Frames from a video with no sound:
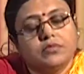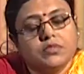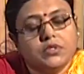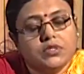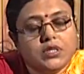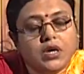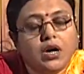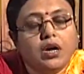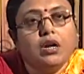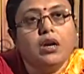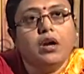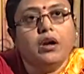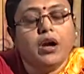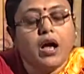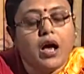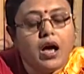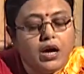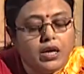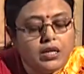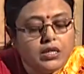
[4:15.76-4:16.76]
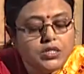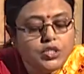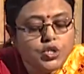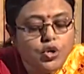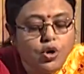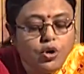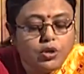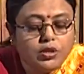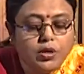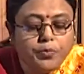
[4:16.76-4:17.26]
turn our eyes
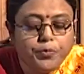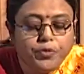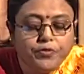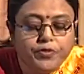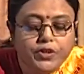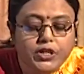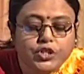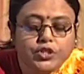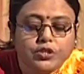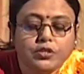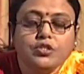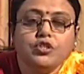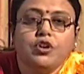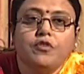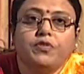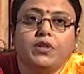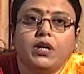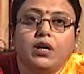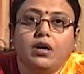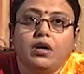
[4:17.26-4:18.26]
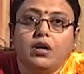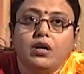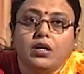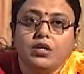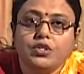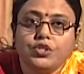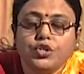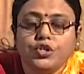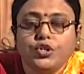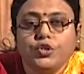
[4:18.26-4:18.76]
on the provisions of the
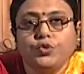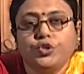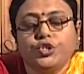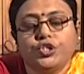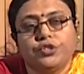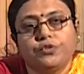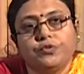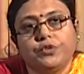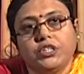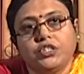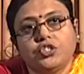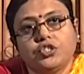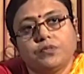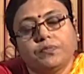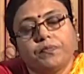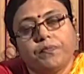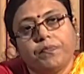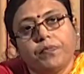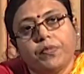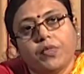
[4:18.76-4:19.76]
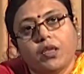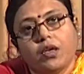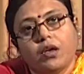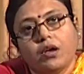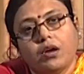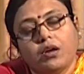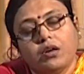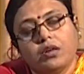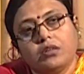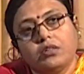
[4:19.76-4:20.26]
Constitution which
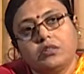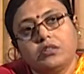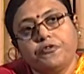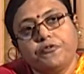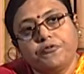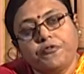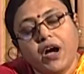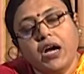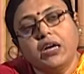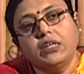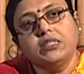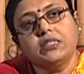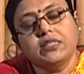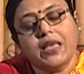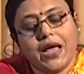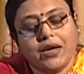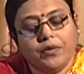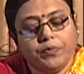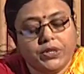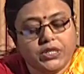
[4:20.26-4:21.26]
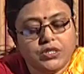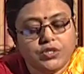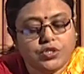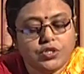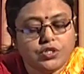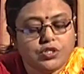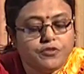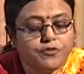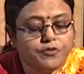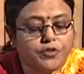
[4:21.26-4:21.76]
defines
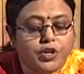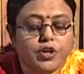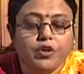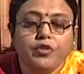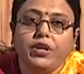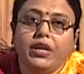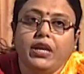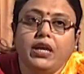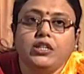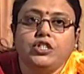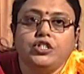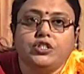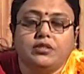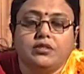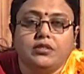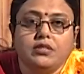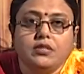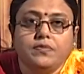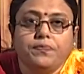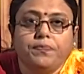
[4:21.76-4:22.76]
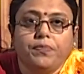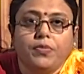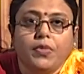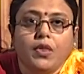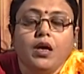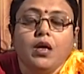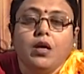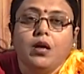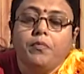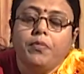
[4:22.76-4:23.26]
administrative relations,
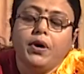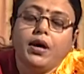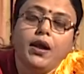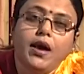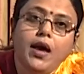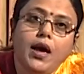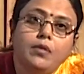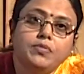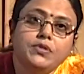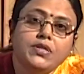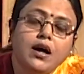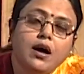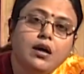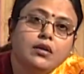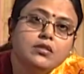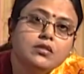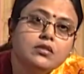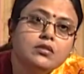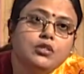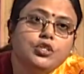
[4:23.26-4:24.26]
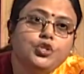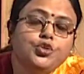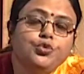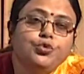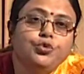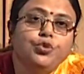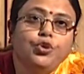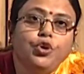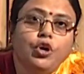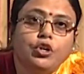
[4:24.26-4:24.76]
perhaps answer to
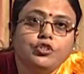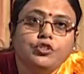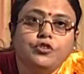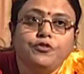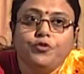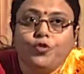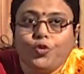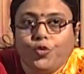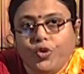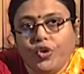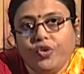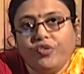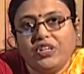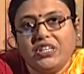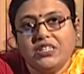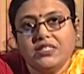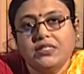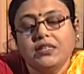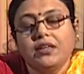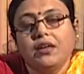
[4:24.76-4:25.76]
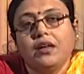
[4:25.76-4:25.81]
lot of queries